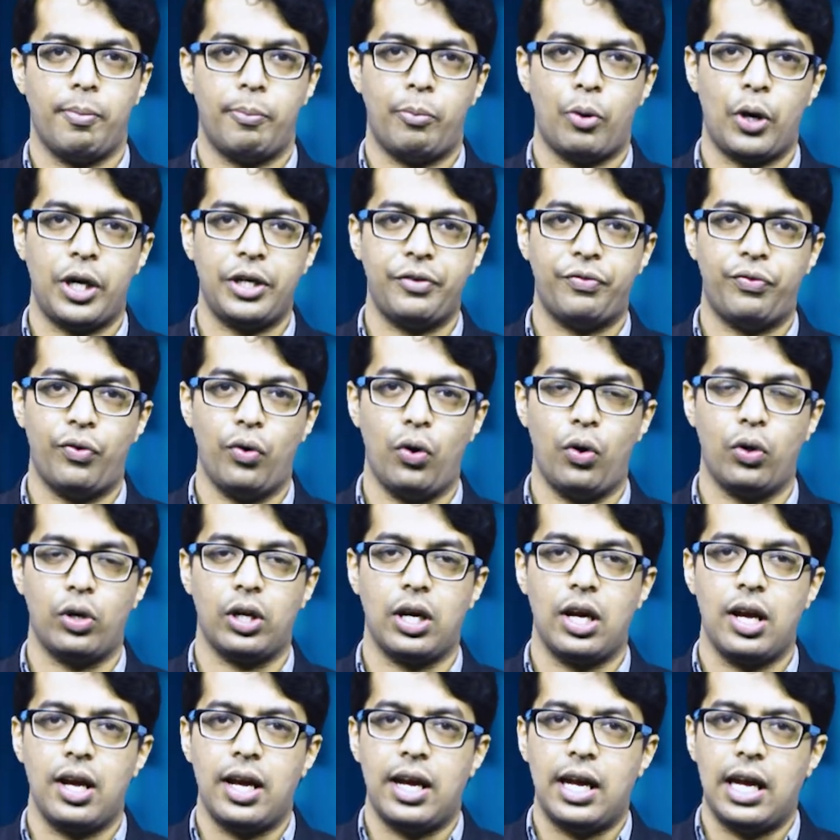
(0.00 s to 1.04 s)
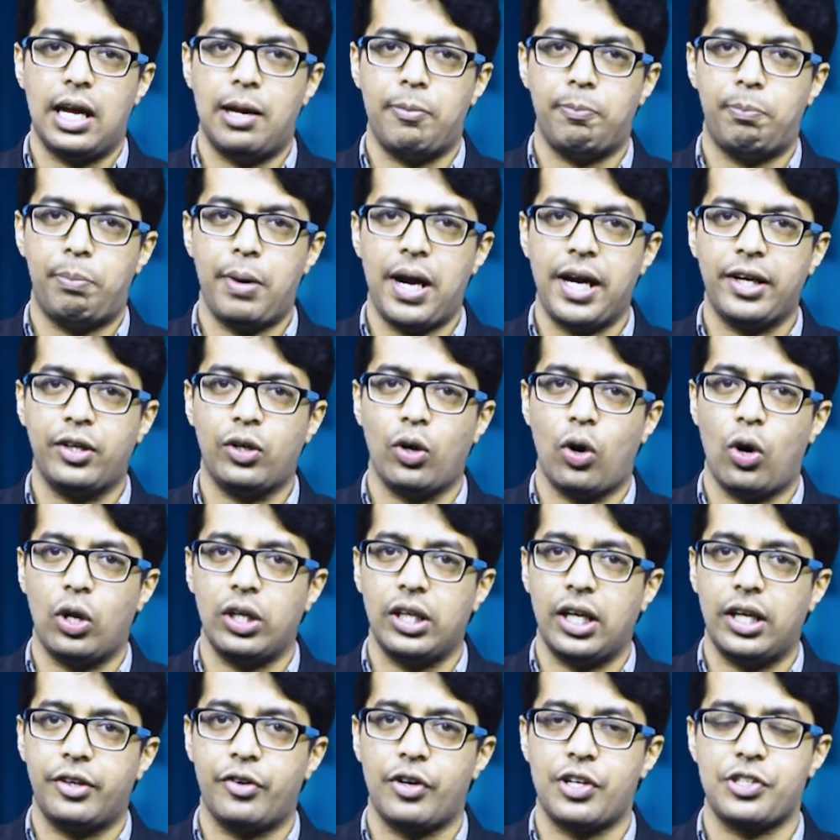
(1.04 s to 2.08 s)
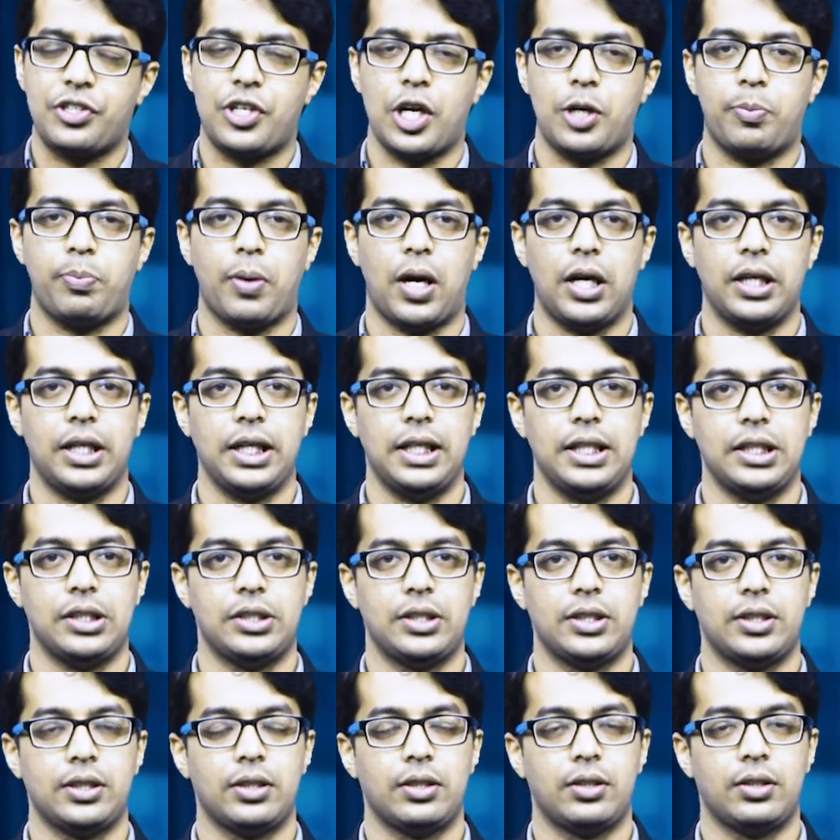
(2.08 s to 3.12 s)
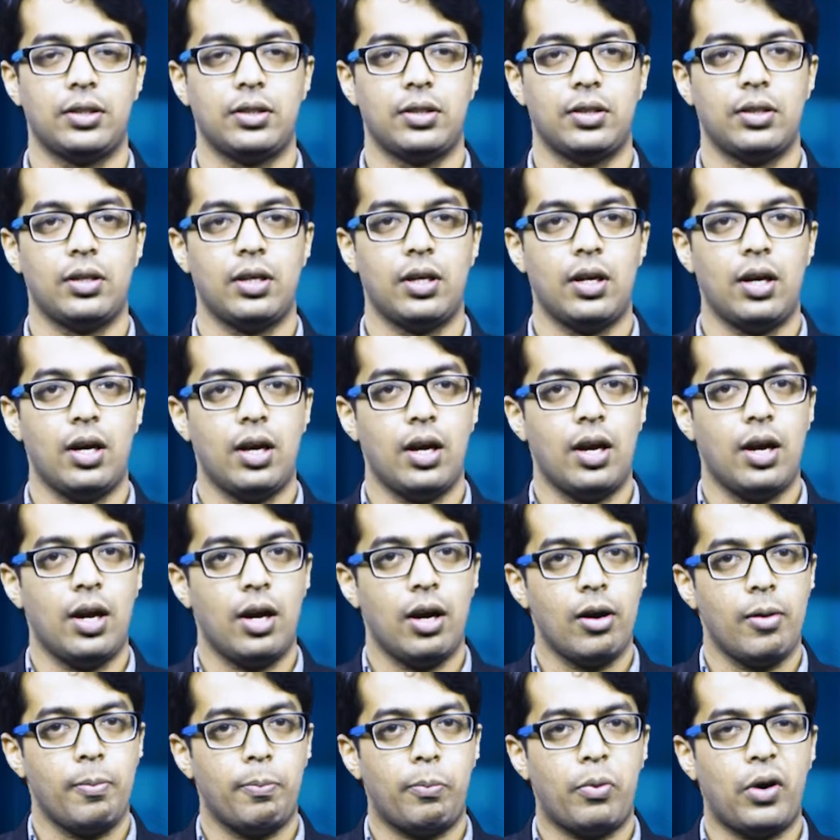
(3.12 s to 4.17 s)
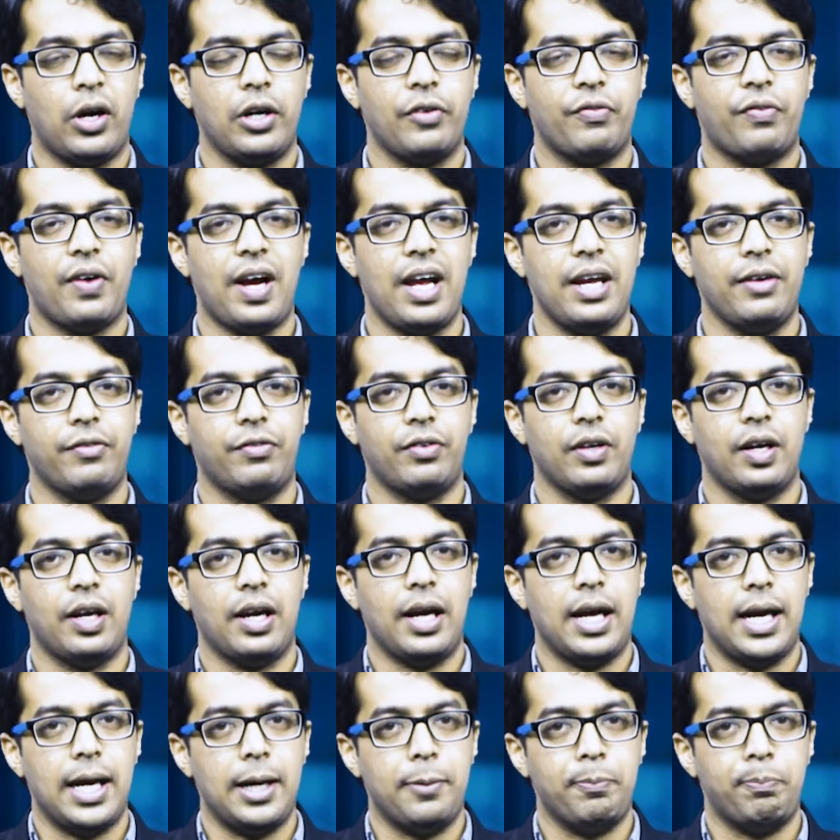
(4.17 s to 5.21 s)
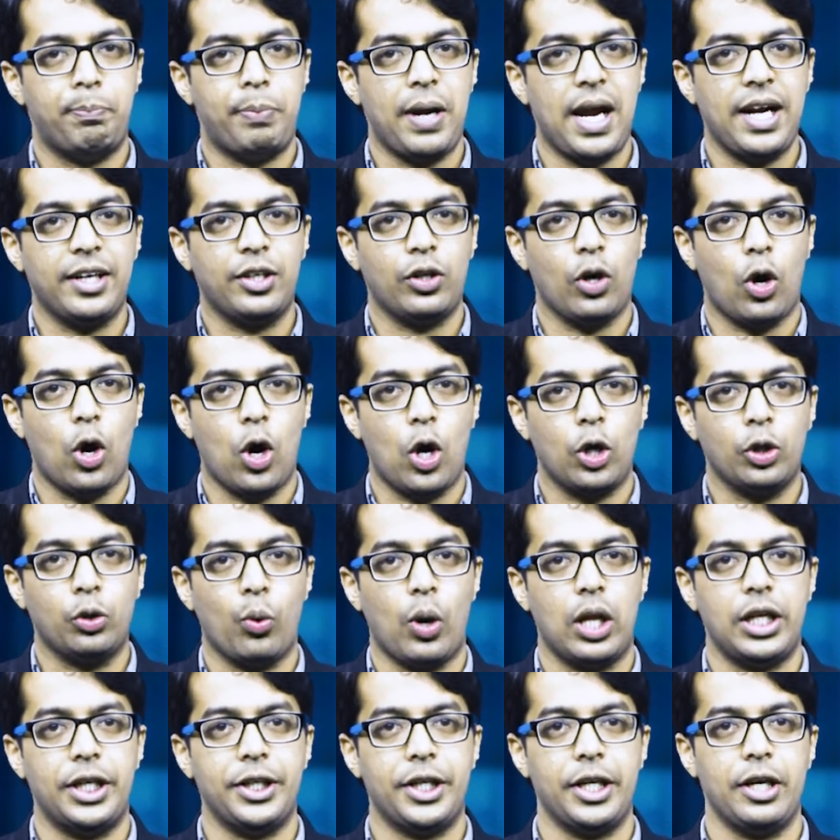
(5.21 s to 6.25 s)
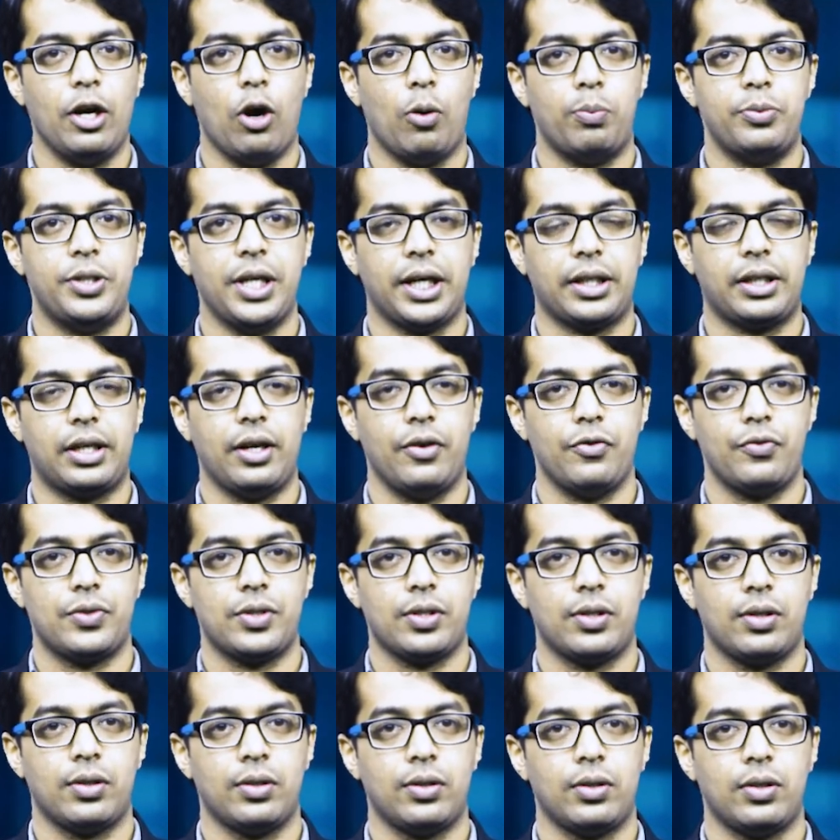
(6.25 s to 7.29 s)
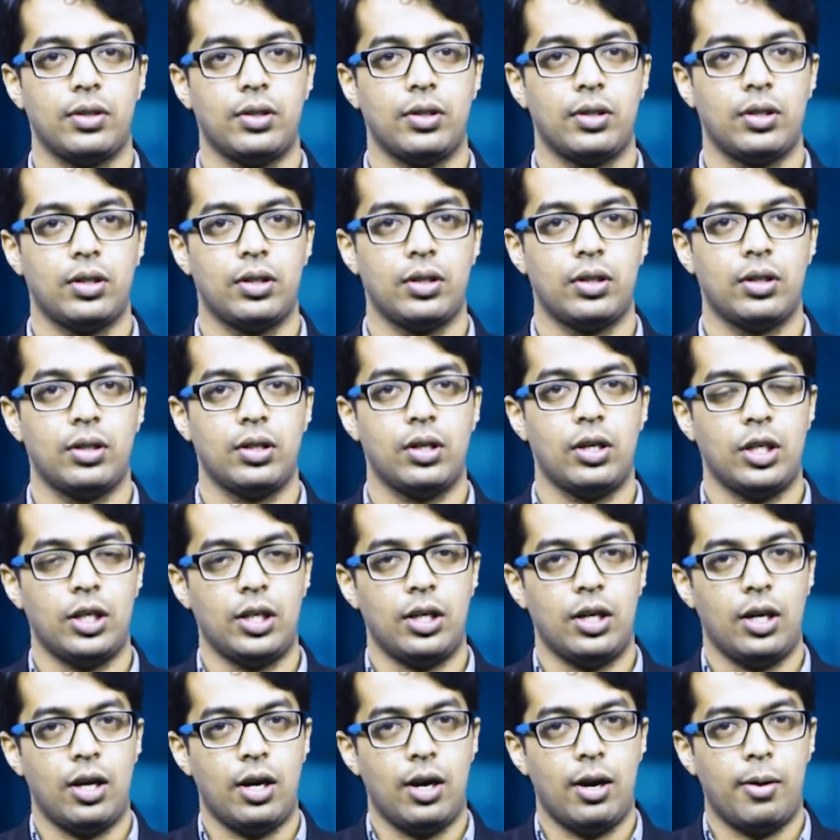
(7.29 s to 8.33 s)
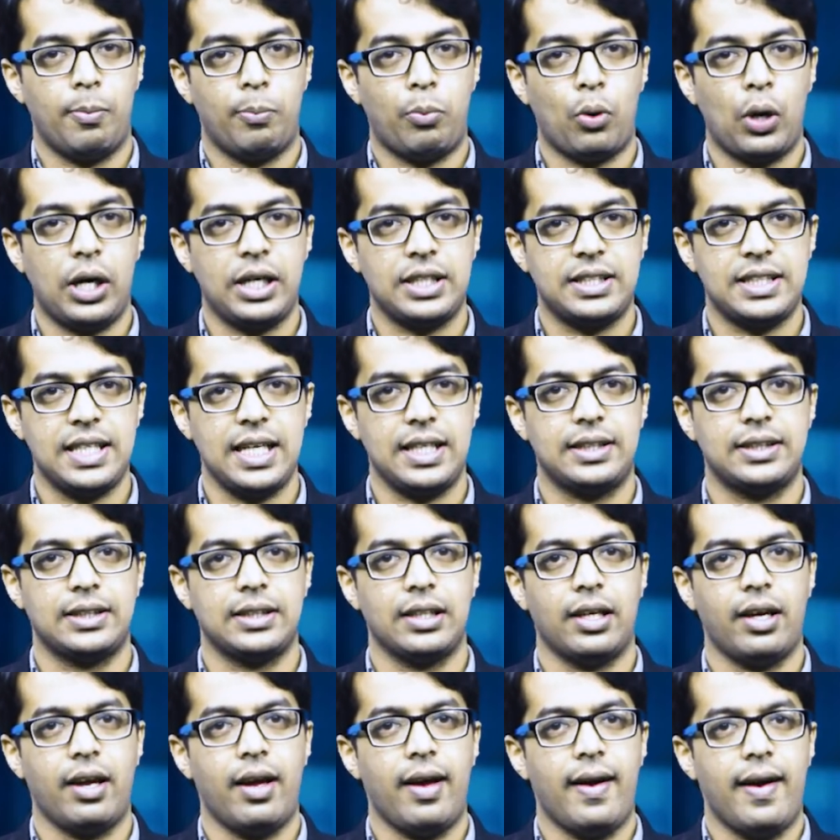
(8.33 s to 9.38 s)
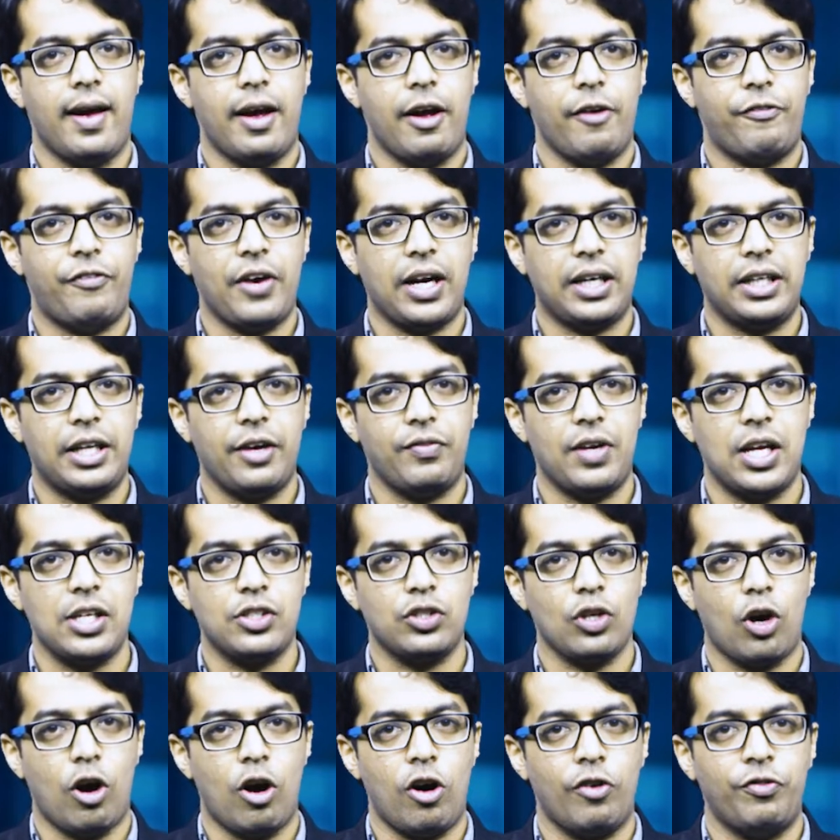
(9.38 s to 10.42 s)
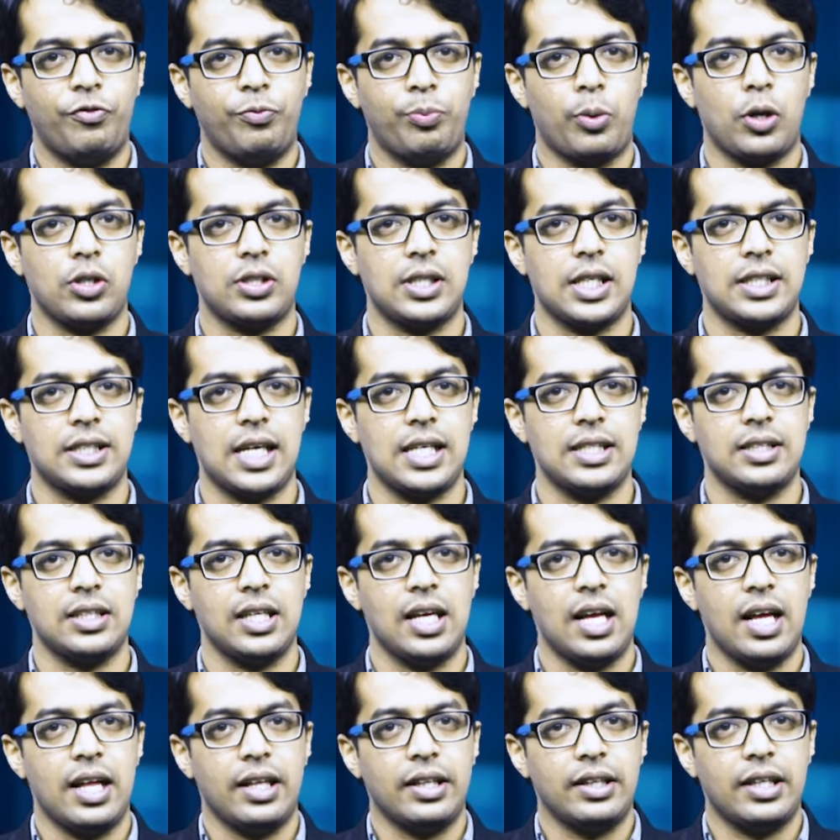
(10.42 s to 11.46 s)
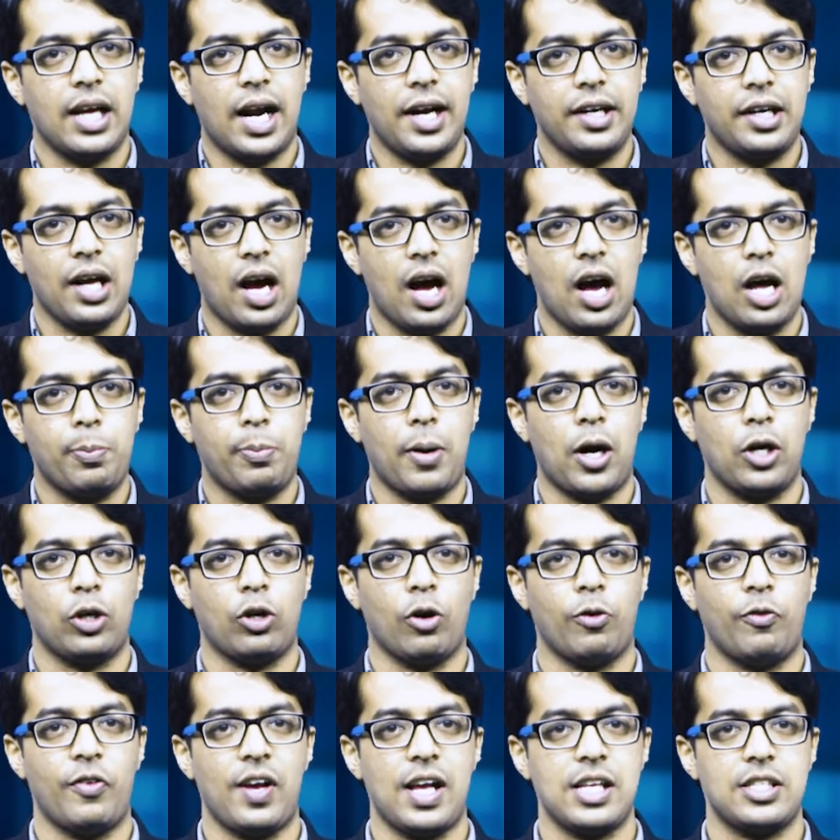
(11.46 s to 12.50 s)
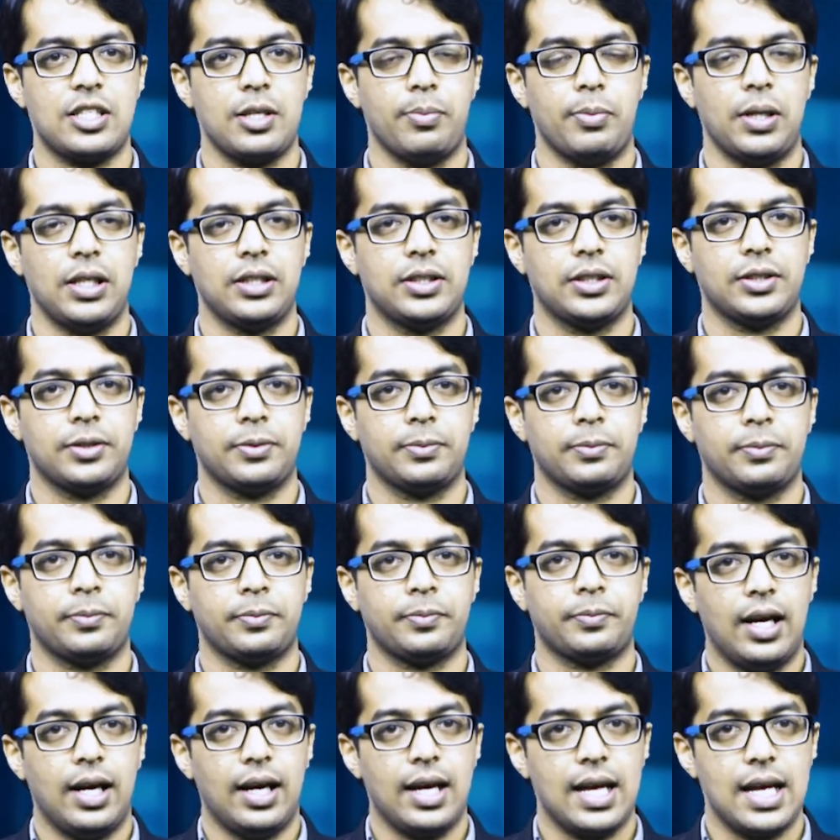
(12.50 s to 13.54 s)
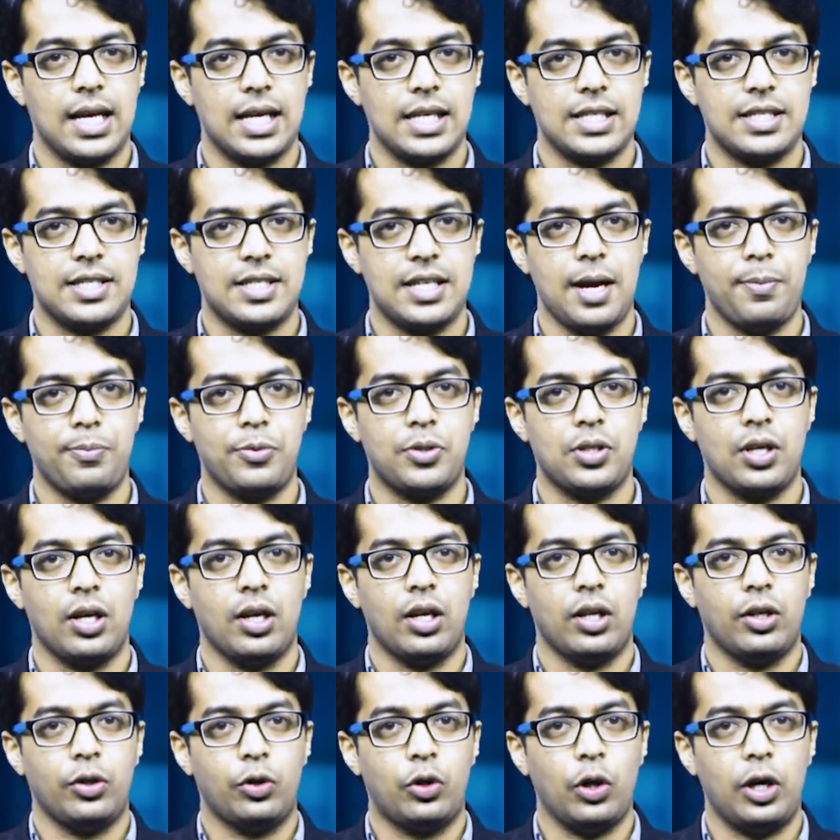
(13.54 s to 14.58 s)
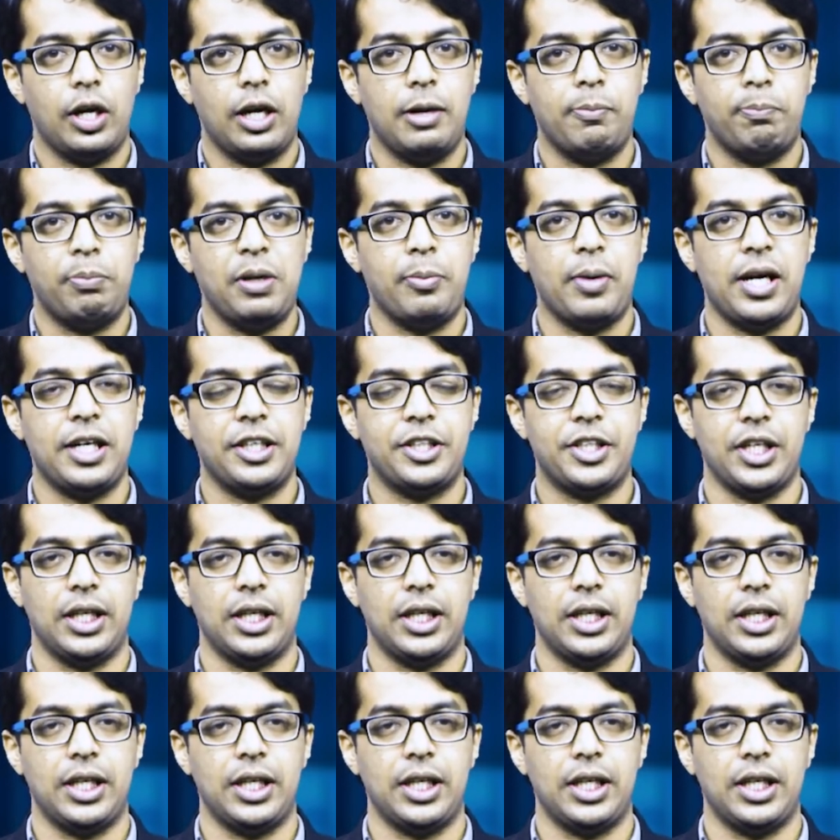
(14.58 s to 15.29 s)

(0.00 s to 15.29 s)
Point 4. Impact on interested parties. Point 5. Impact on quality objectives. Point 6. Effectiveness of processes that are part of SMS. Steps to implement